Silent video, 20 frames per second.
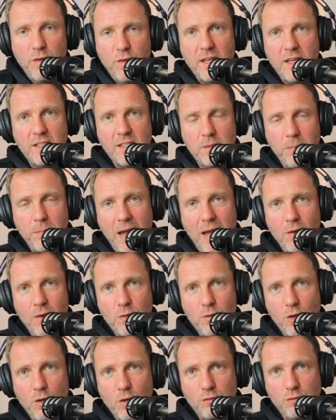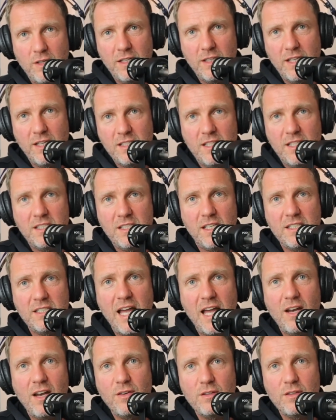or do you think it's about nurturing the
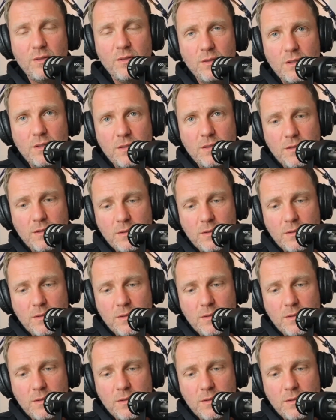existing talent?